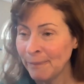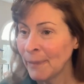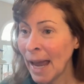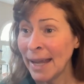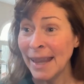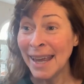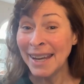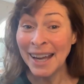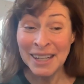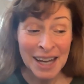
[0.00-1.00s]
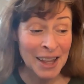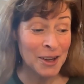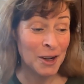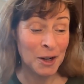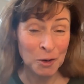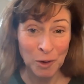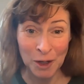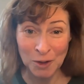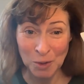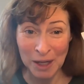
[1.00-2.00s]
then another
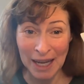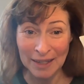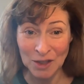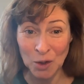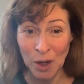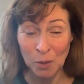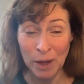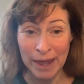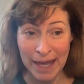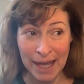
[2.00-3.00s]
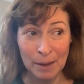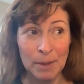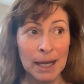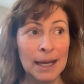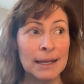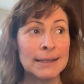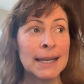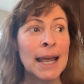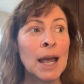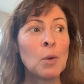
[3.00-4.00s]
RENU 28 story with him is
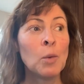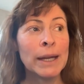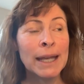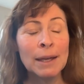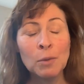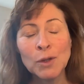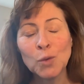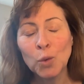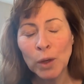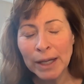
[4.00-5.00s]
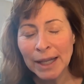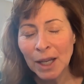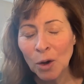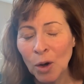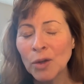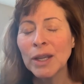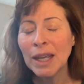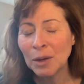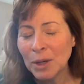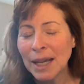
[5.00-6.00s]
when he was really old,
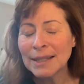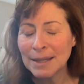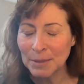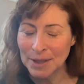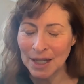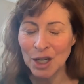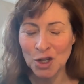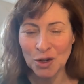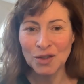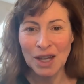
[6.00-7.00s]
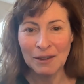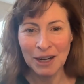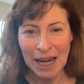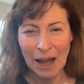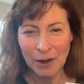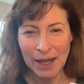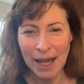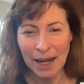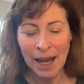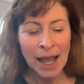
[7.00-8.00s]
he would get some seizures every now and
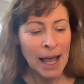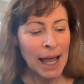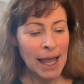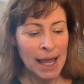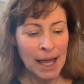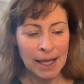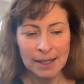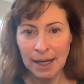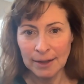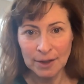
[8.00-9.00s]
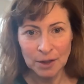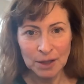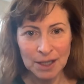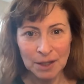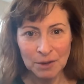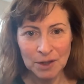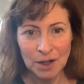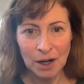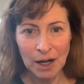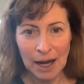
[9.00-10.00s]
then. And as soon as he would
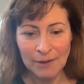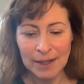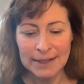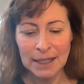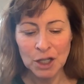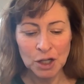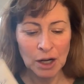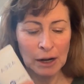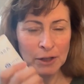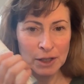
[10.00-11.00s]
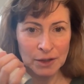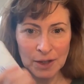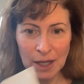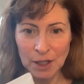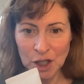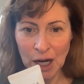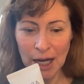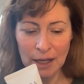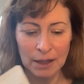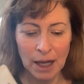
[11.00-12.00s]
start having the seizure, I would just take a
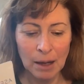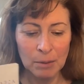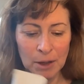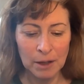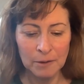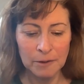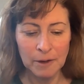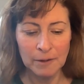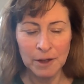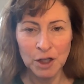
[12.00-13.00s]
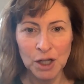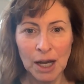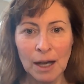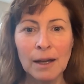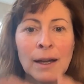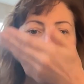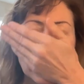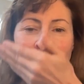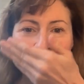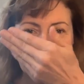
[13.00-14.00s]
giant glob of the gel,
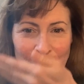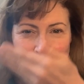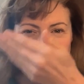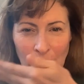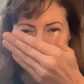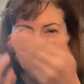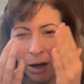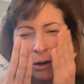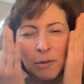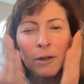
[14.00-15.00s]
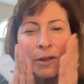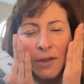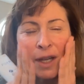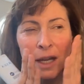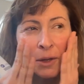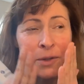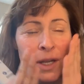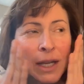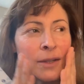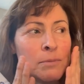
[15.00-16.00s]
and I'd just rub it all over his nose
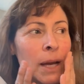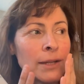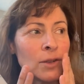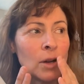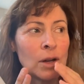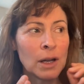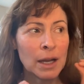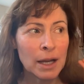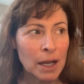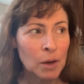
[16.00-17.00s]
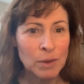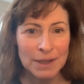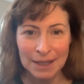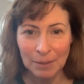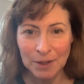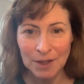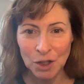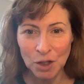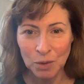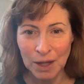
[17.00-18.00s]
and his muzzle. It would stop the
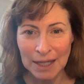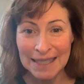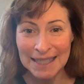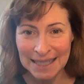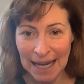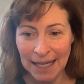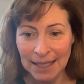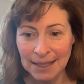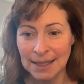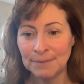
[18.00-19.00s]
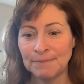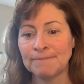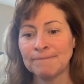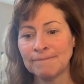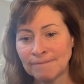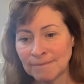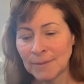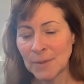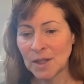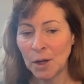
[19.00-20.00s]
seizure within seconds.
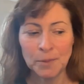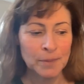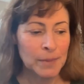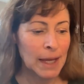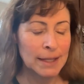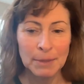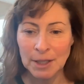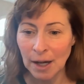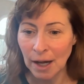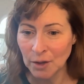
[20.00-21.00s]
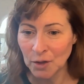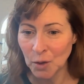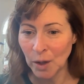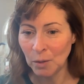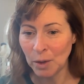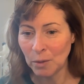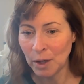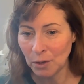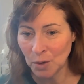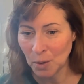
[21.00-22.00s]
So that's my dog story with
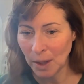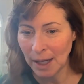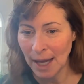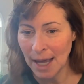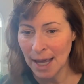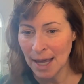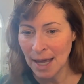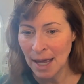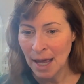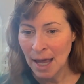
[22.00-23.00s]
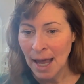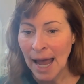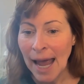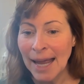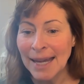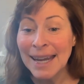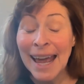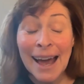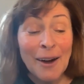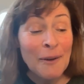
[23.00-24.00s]
RENU 28. And
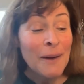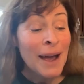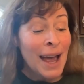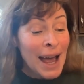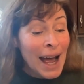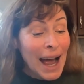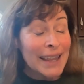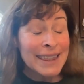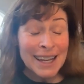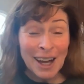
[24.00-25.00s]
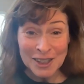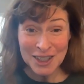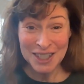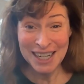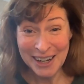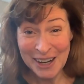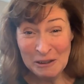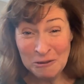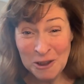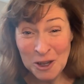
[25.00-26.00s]
now I think I'll just share
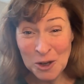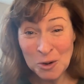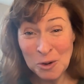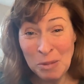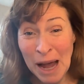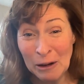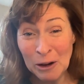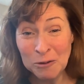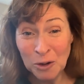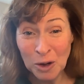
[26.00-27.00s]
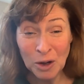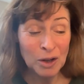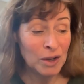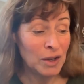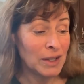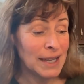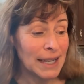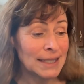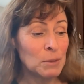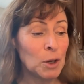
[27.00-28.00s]
a few powerful
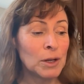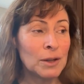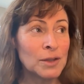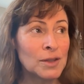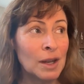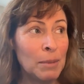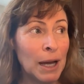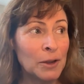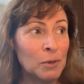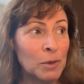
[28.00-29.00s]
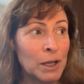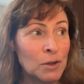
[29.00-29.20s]
testimonials about the RENU